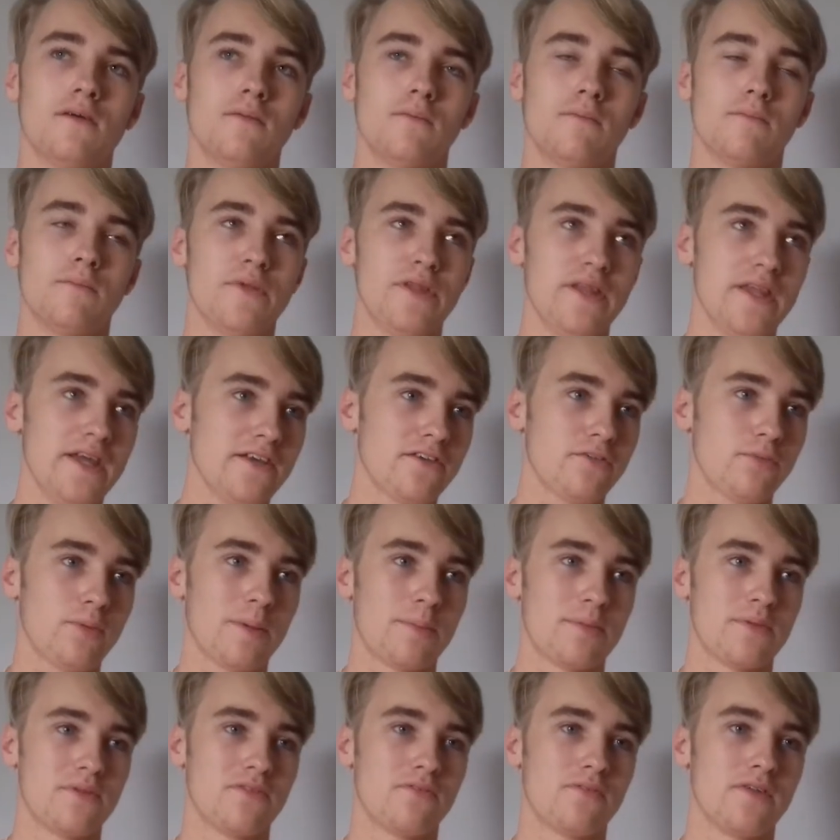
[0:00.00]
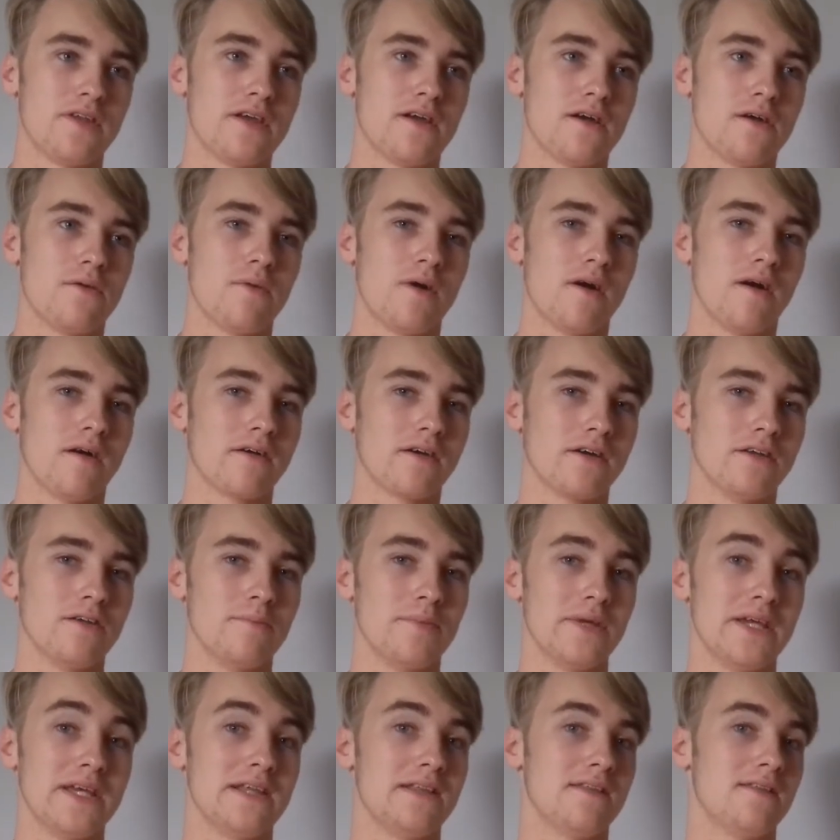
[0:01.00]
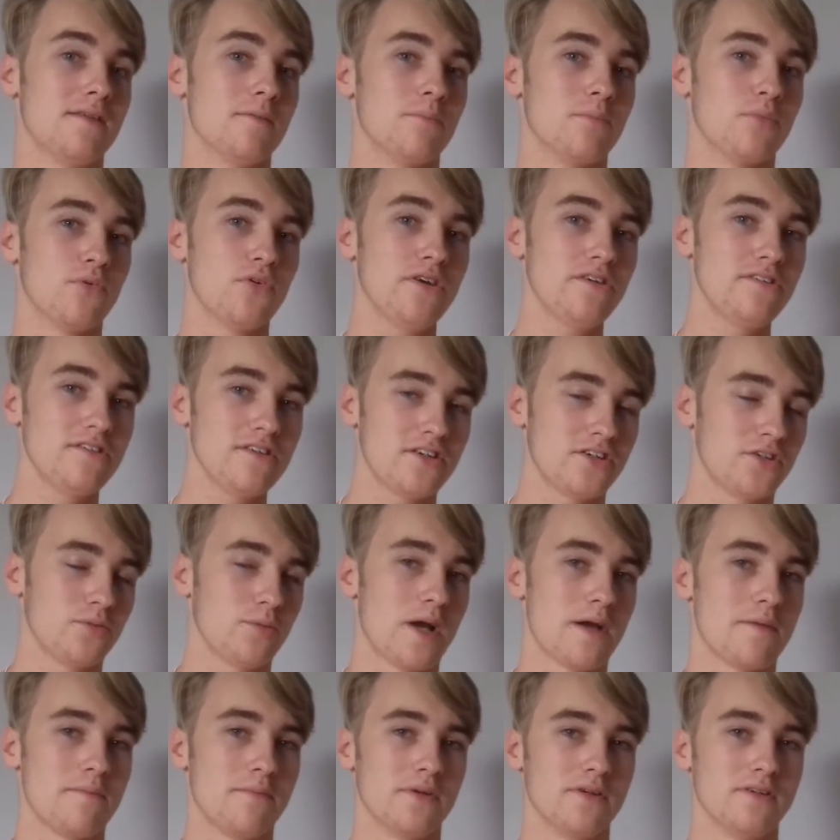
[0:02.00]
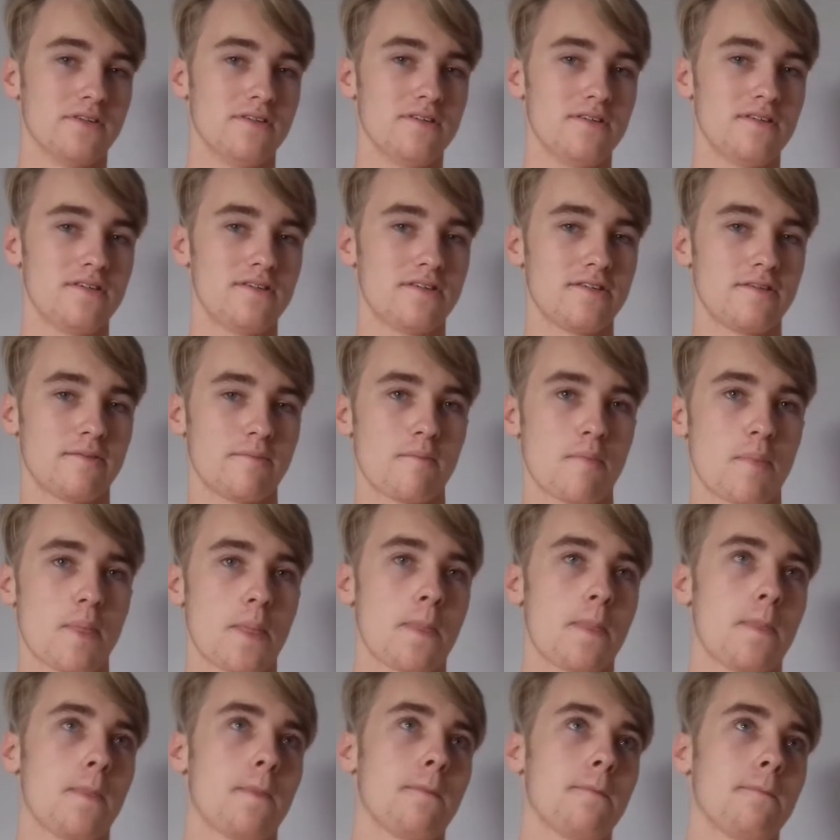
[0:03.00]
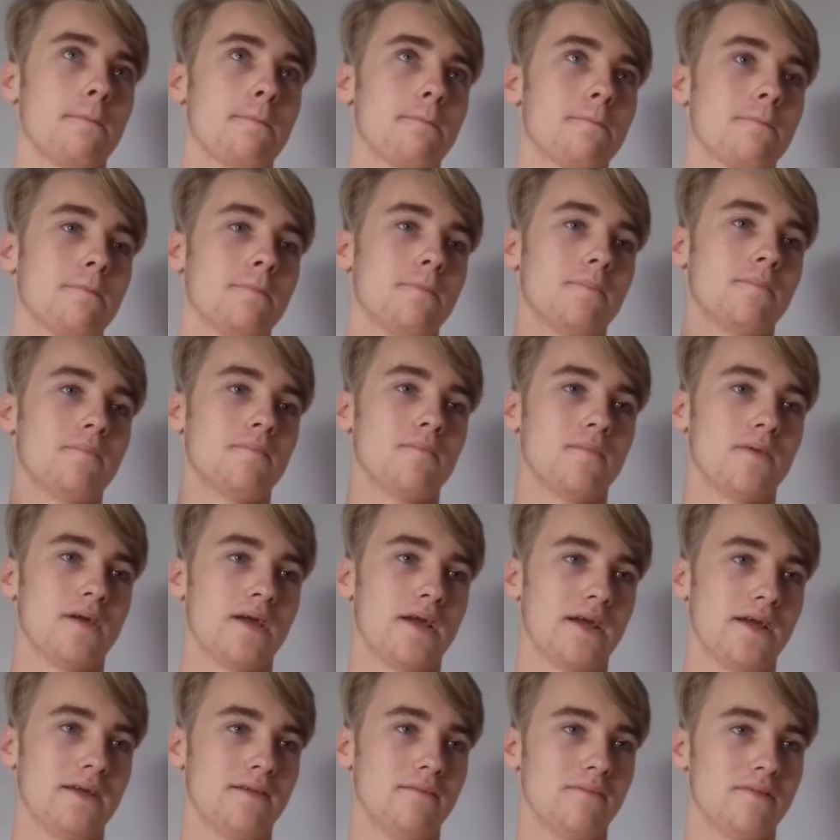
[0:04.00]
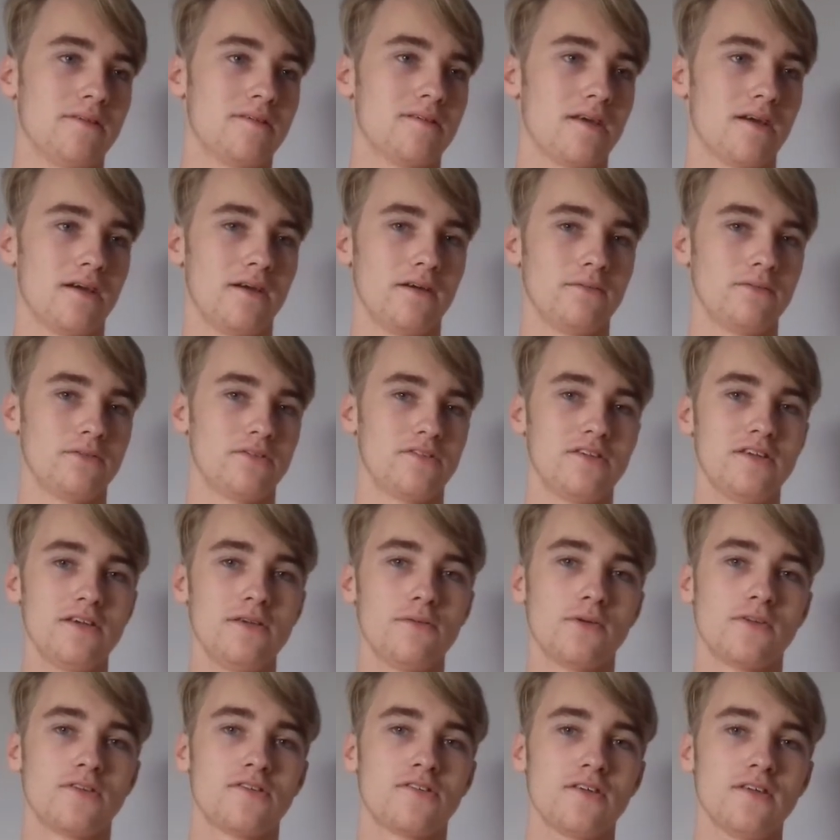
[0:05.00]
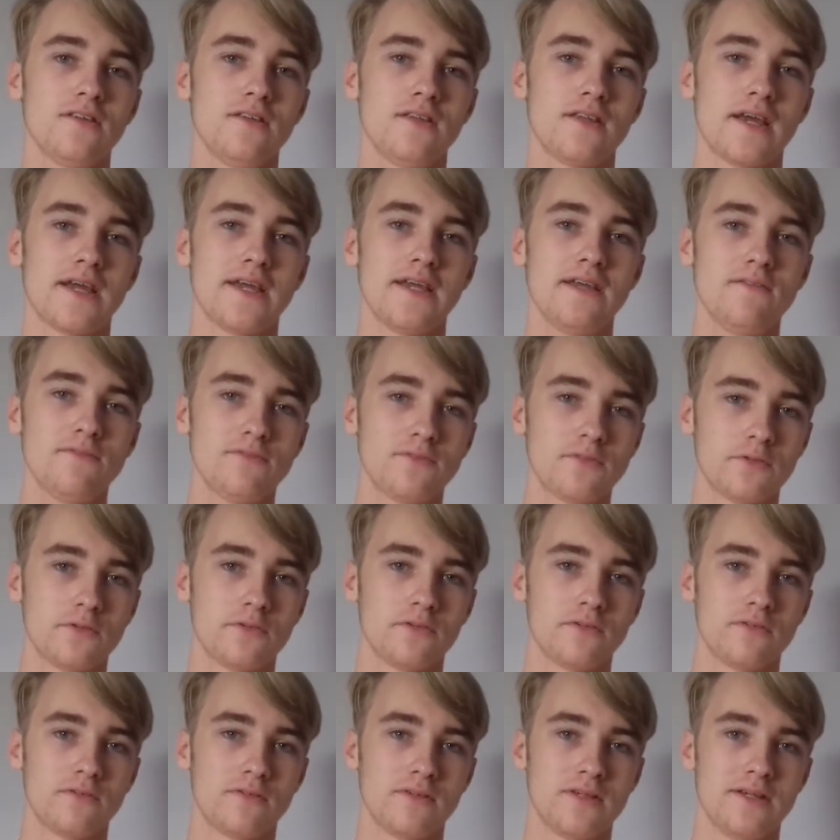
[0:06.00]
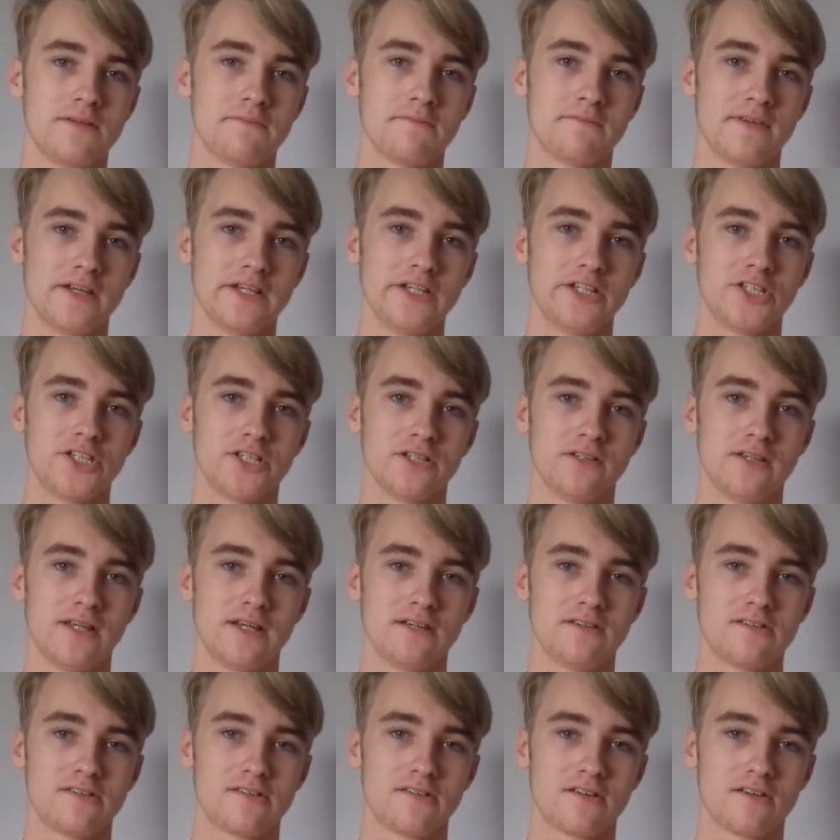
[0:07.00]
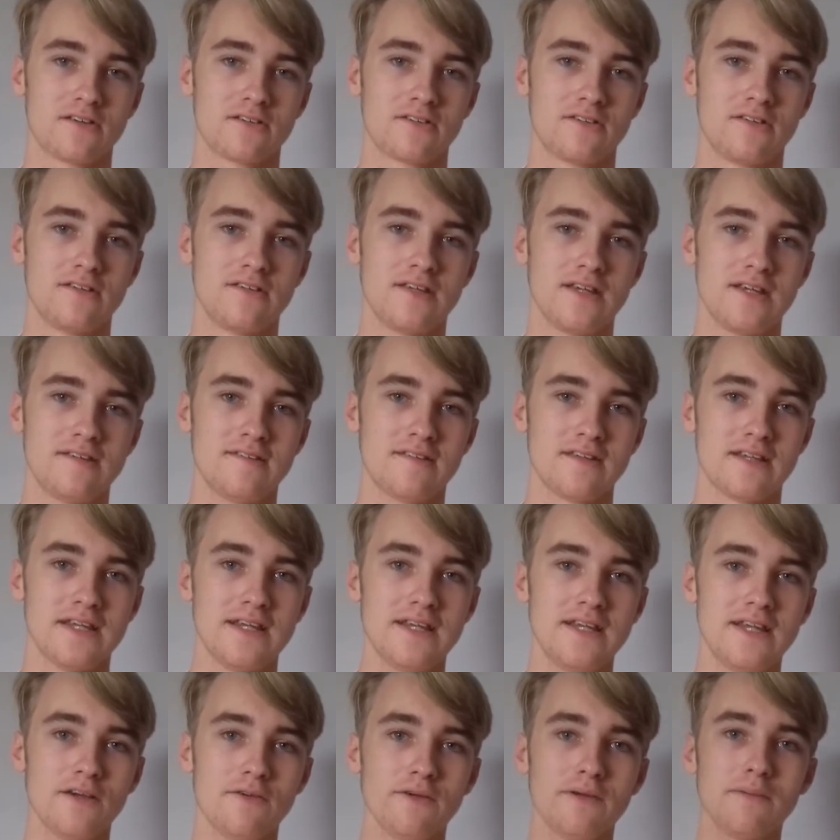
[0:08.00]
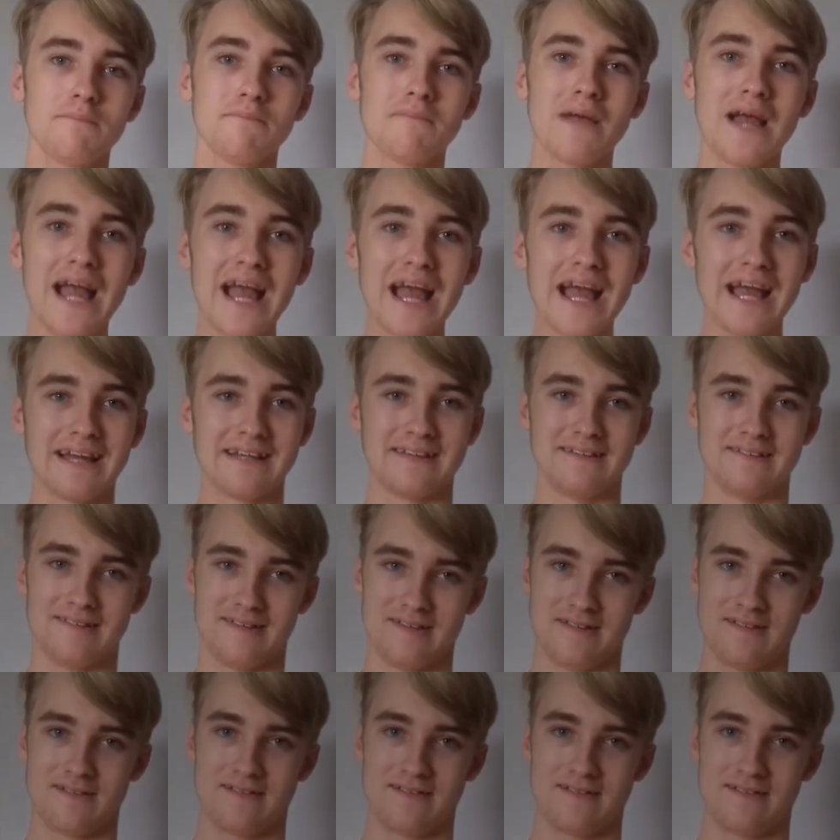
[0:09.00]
the next weapons video are going to be the British weapons, and I will see you on Sunday for the invasion that started Italy going mad.